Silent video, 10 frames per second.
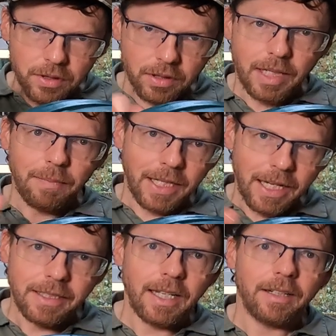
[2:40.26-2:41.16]
to scrape the
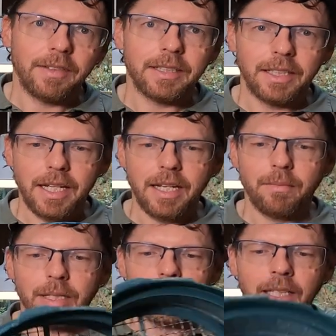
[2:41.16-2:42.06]
eggs out of the
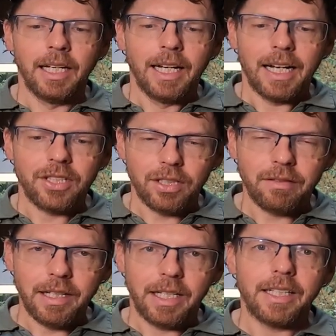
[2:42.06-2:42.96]
skein, but a
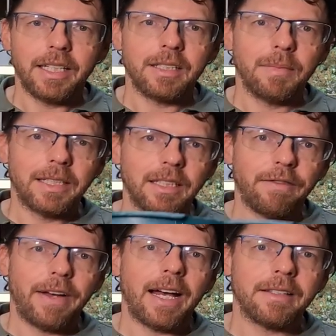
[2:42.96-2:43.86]
screen like this makes
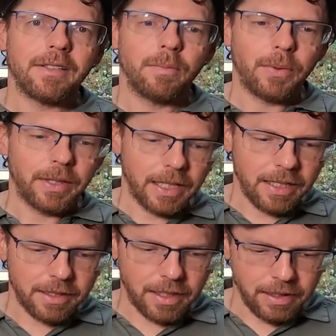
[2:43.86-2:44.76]
it fast, simple, and
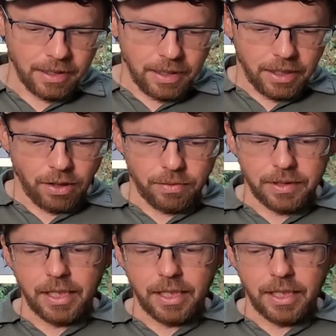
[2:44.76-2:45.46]
easy. You will